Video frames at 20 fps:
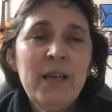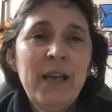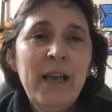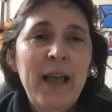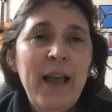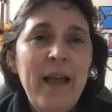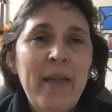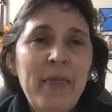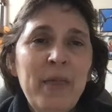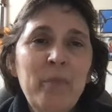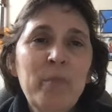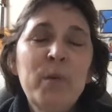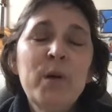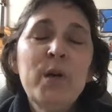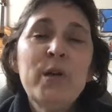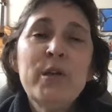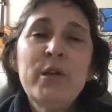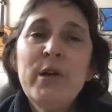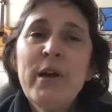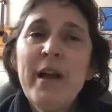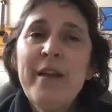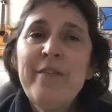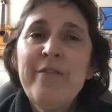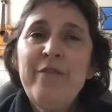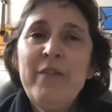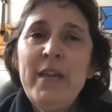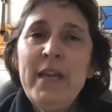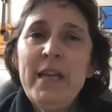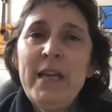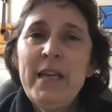and the murder I
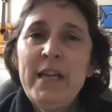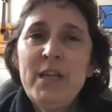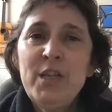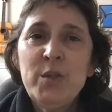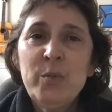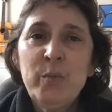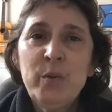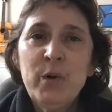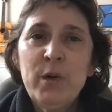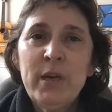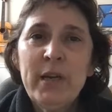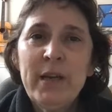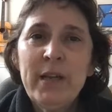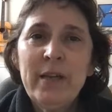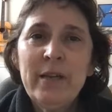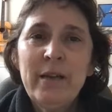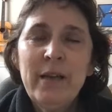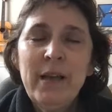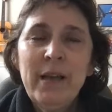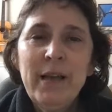feed each morning,